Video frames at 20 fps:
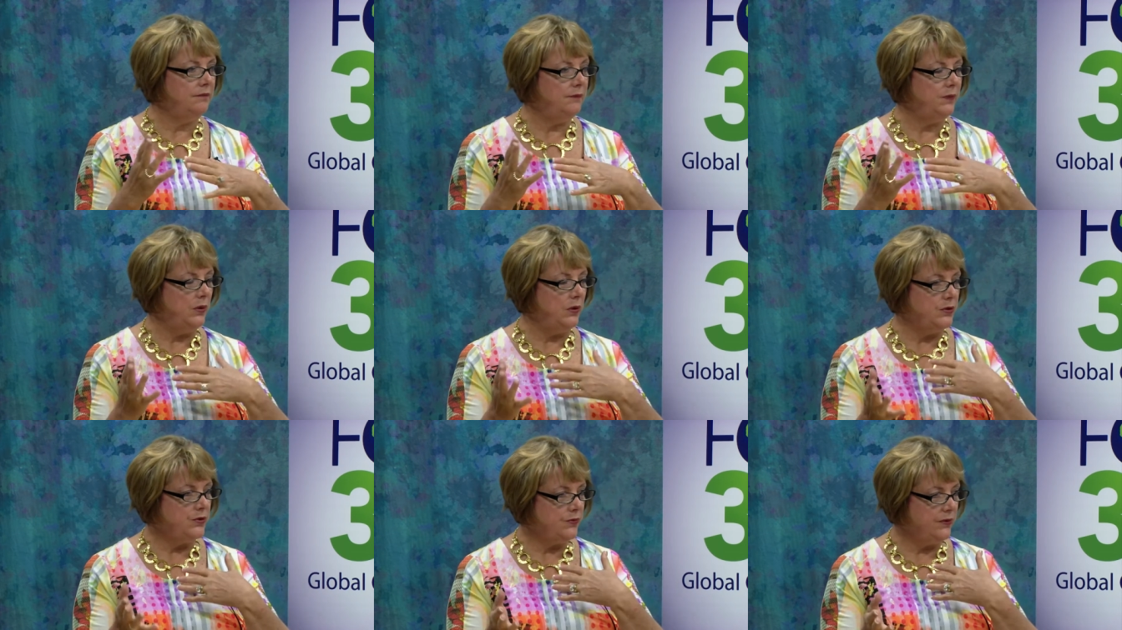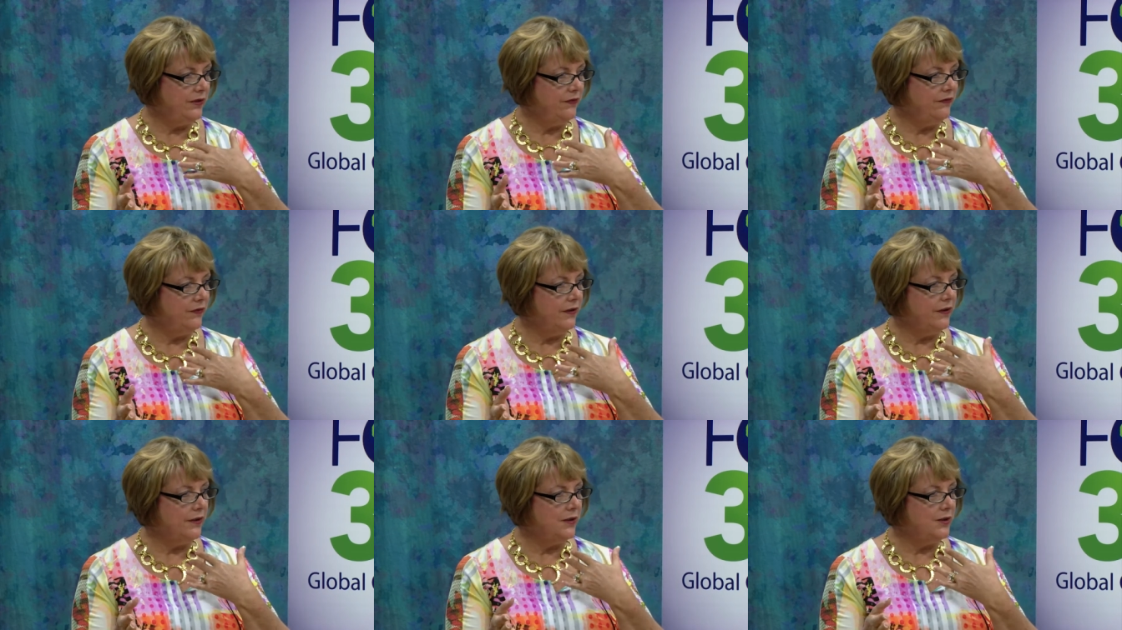poultry
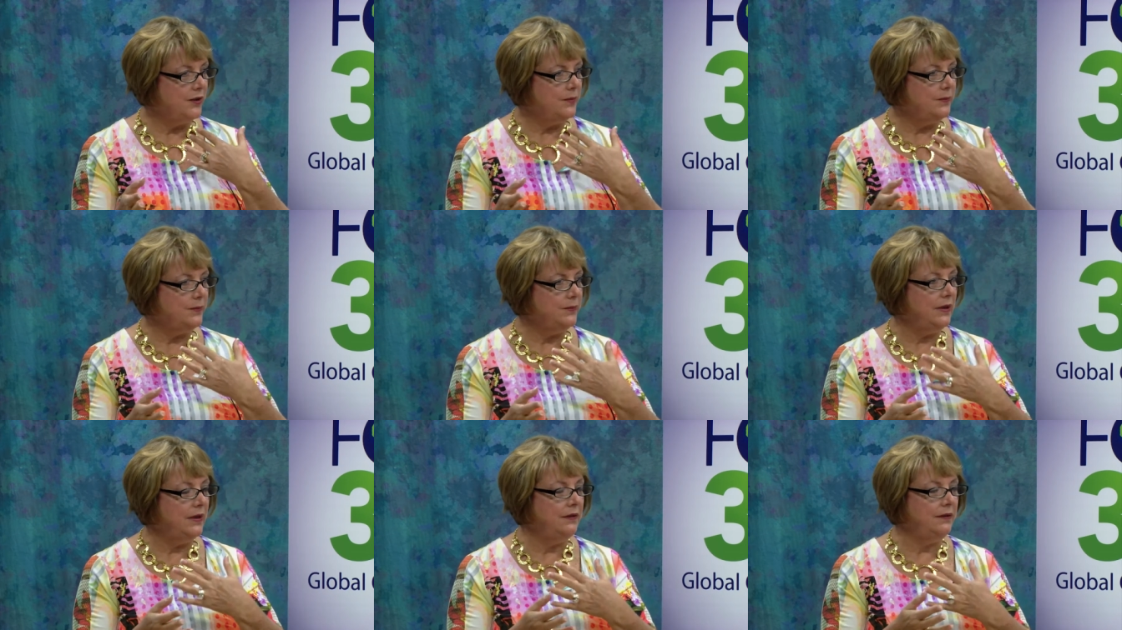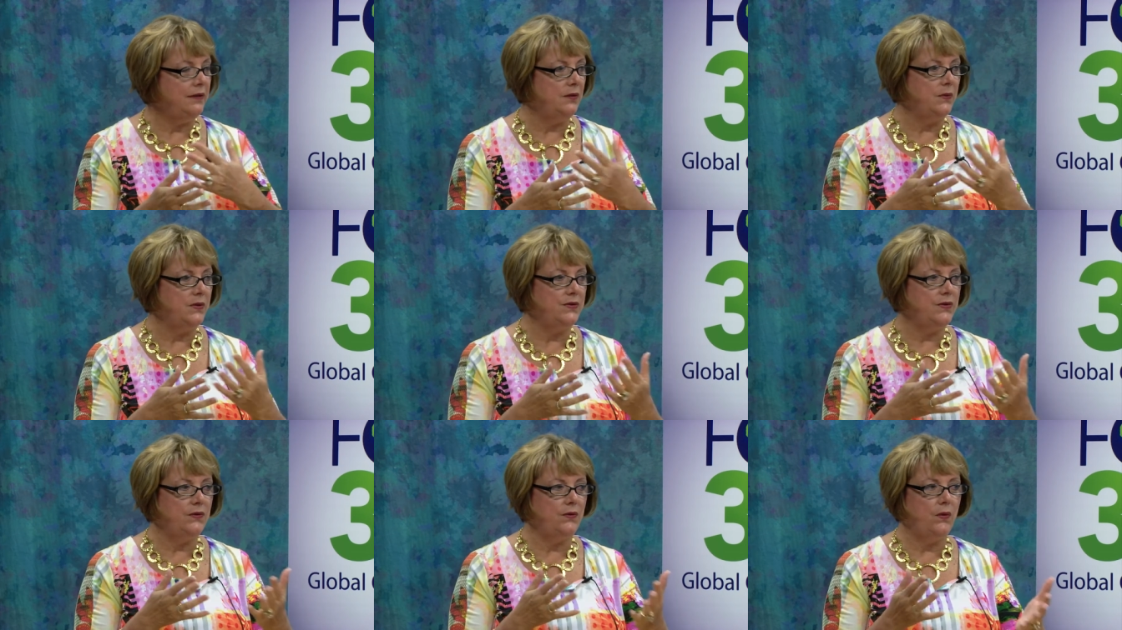farm, and there
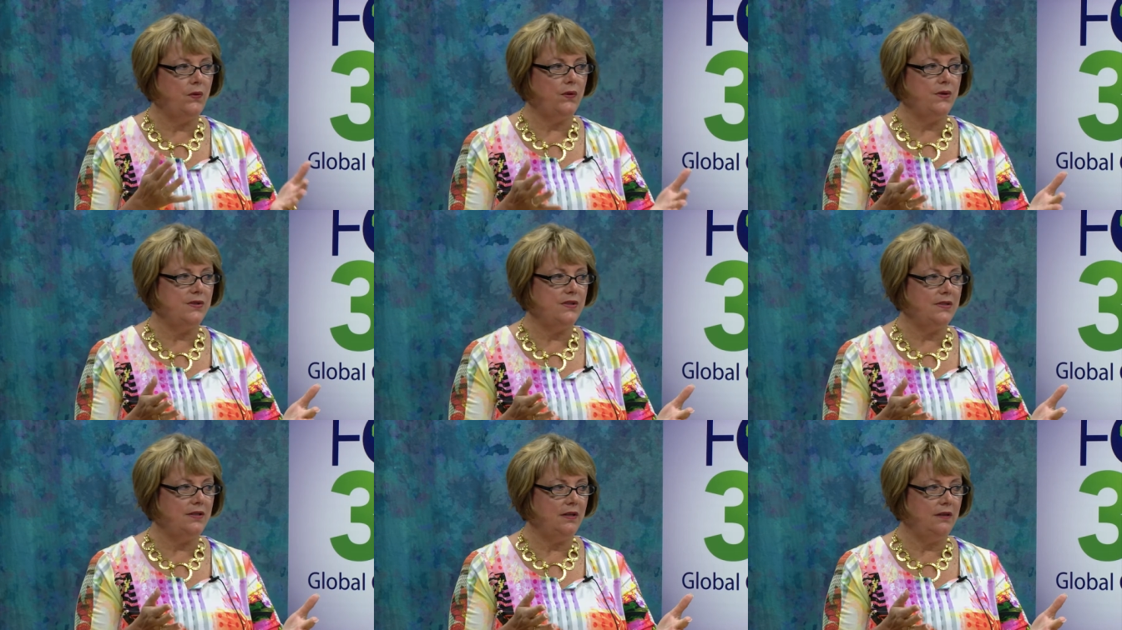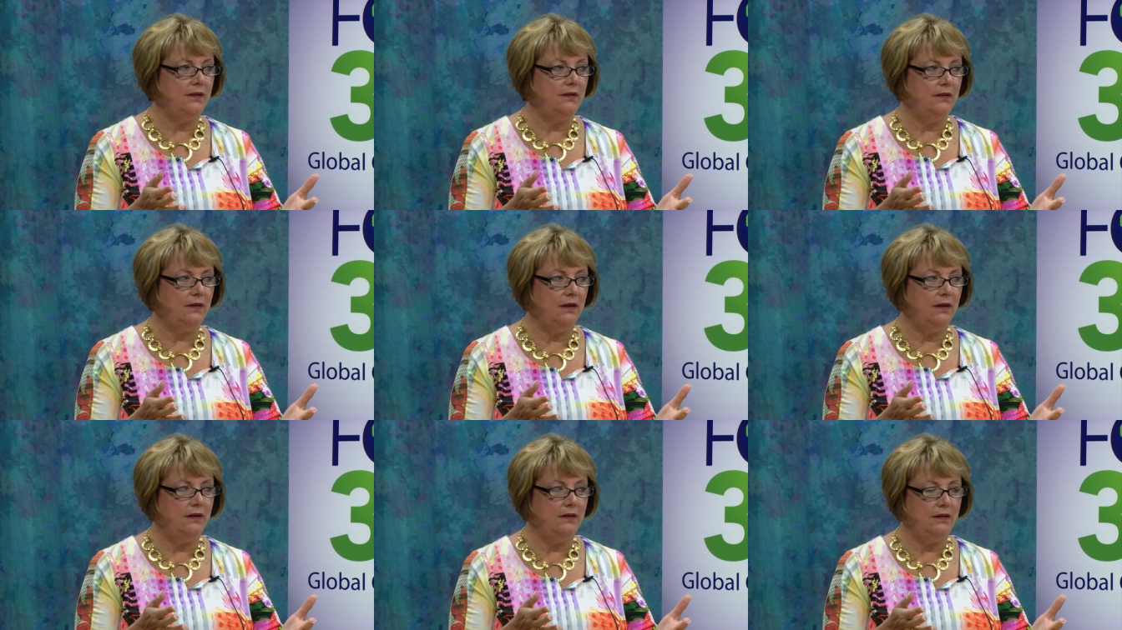was horses on
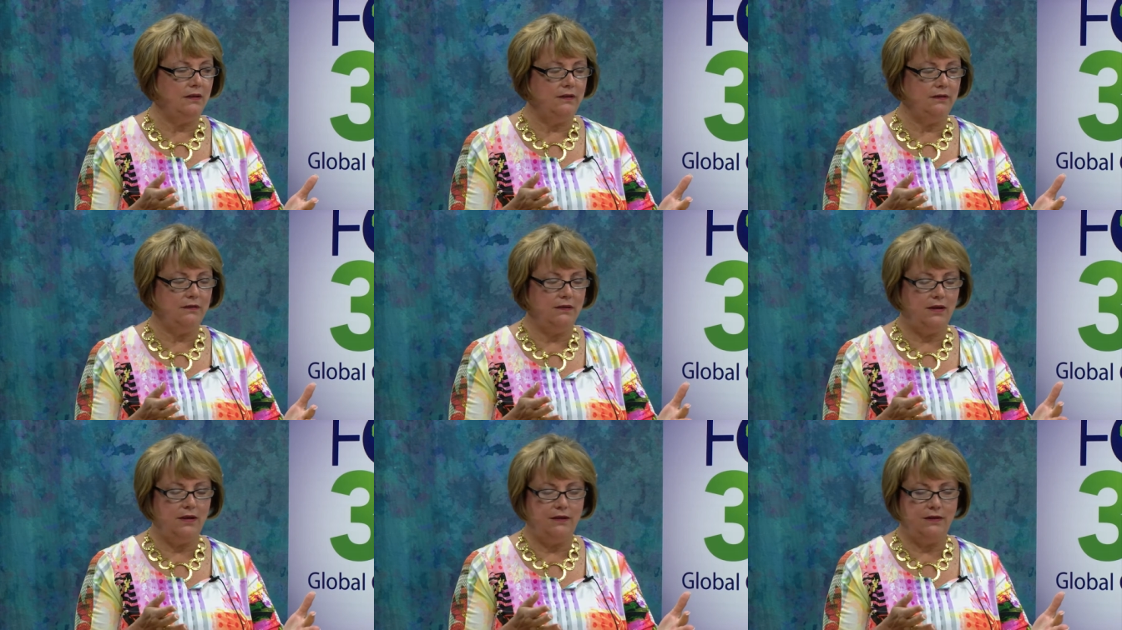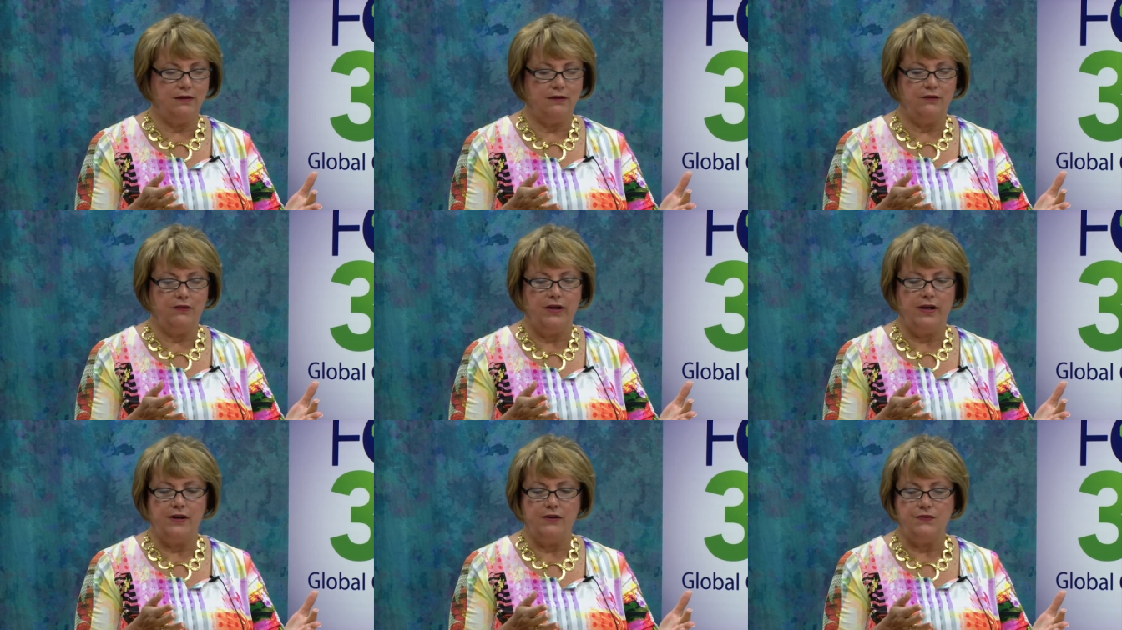the on the, on the
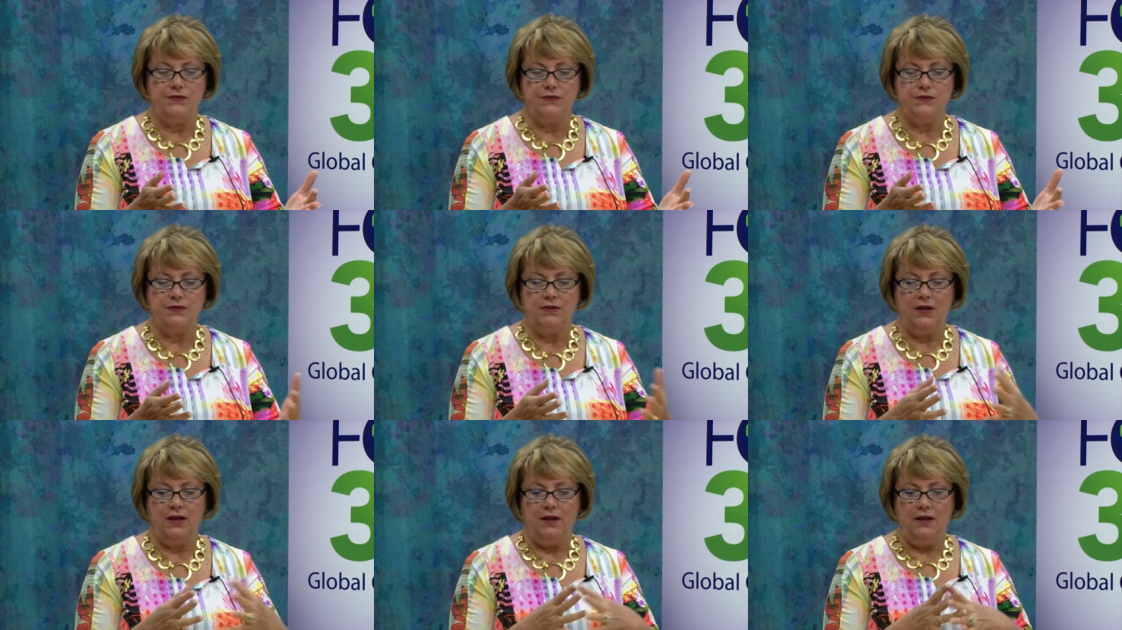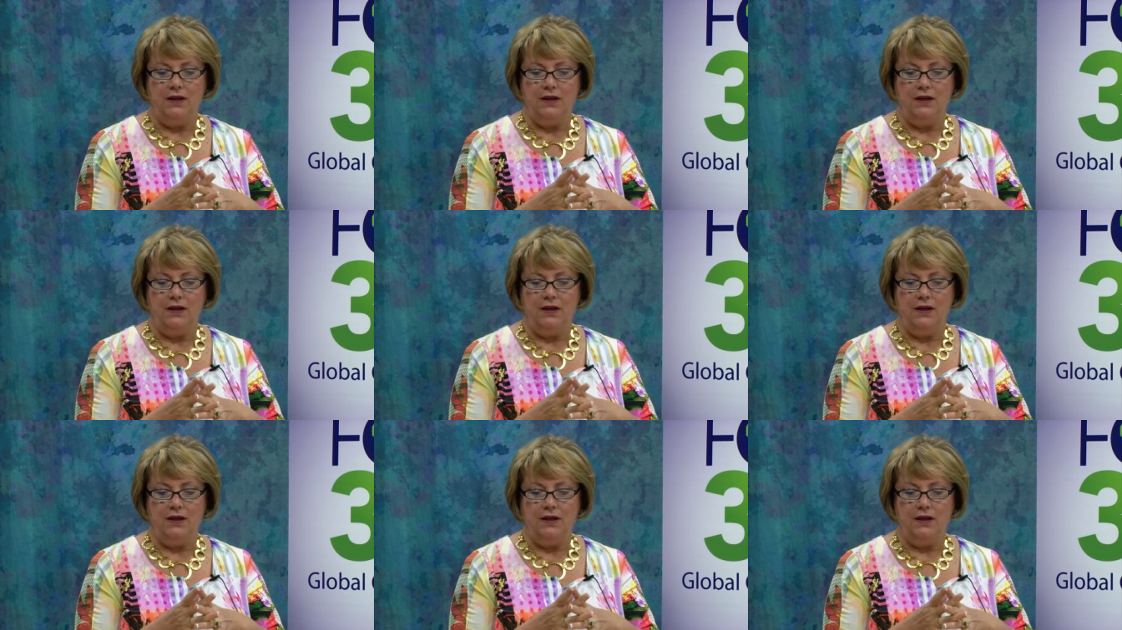grounds. And